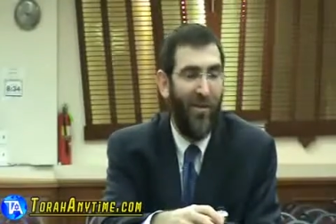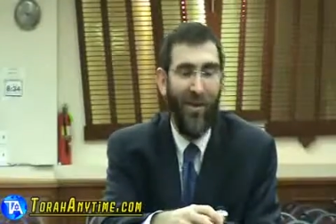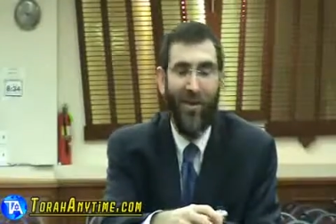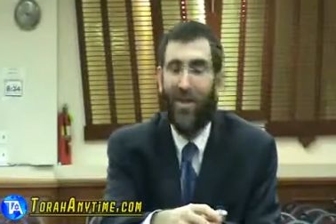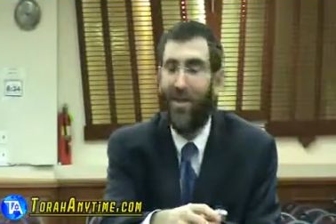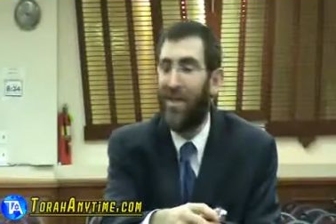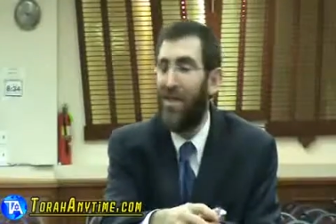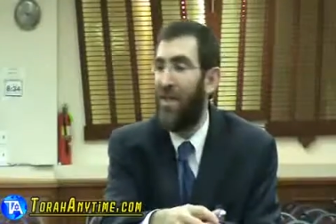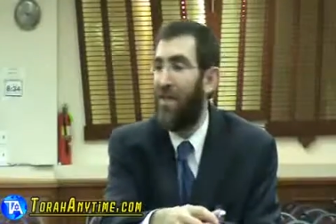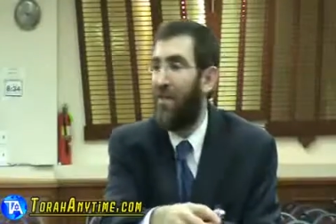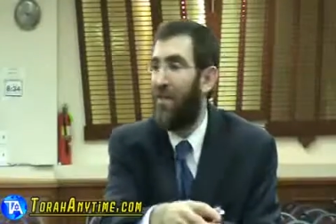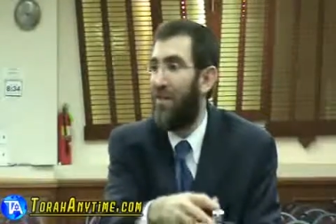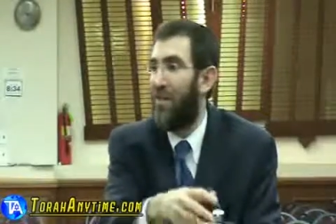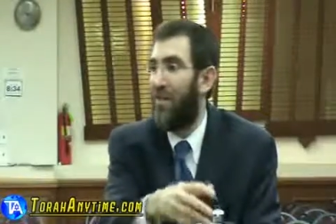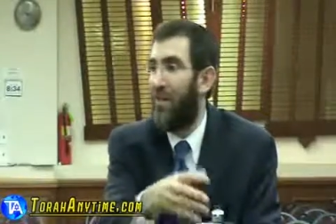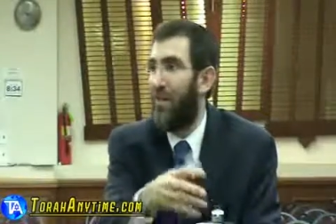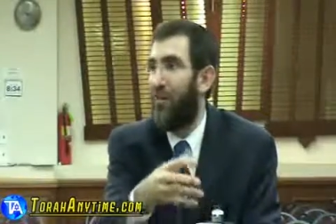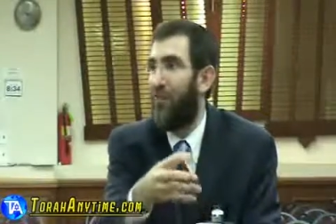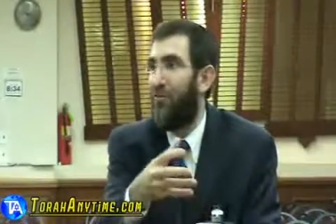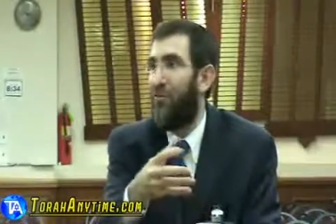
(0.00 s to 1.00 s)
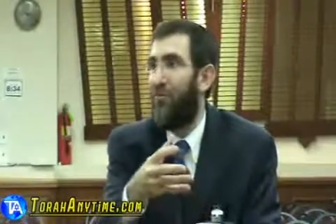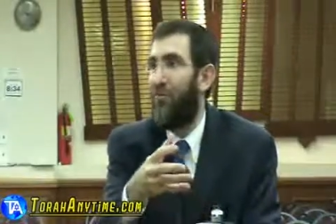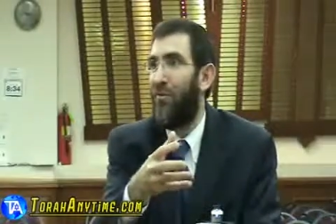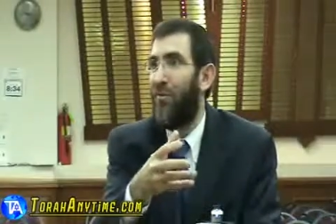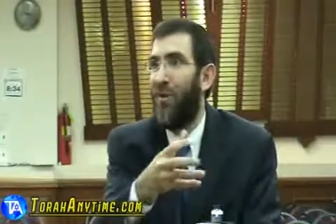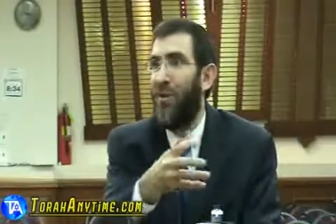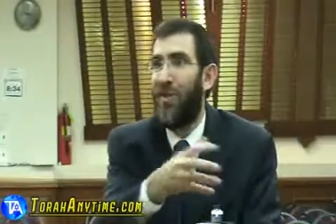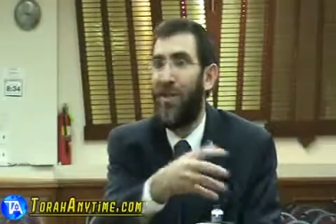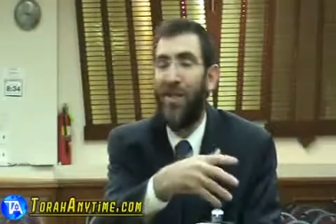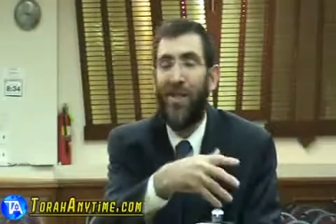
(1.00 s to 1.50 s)
fact, it says to
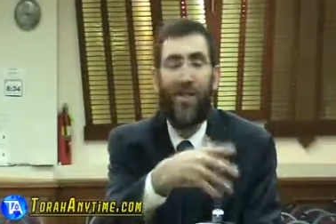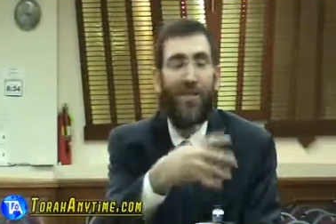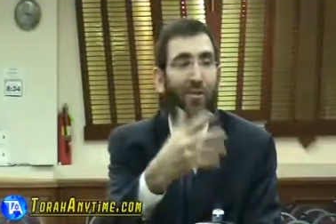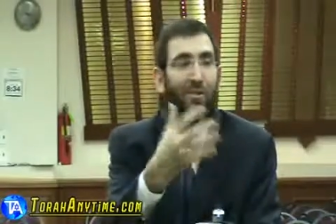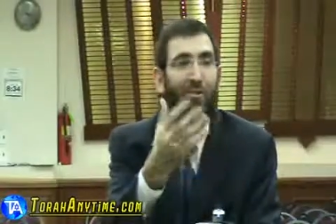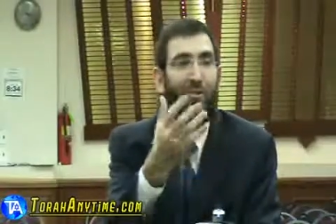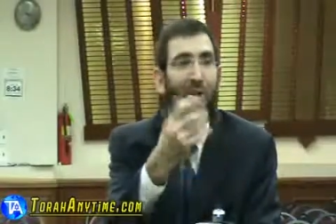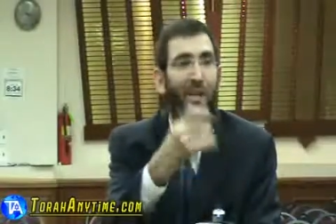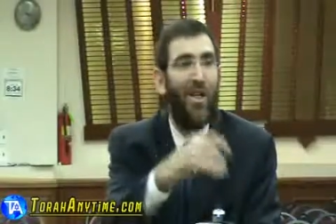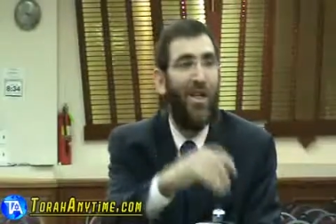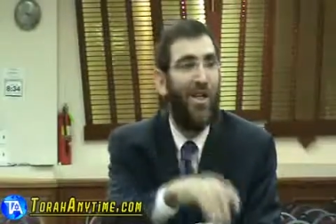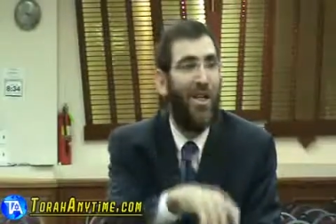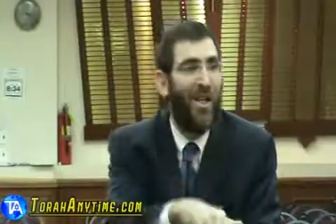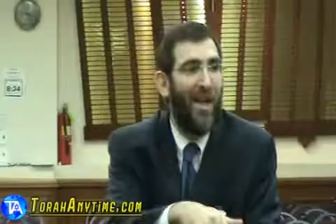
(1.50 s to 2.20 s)
serve, it says to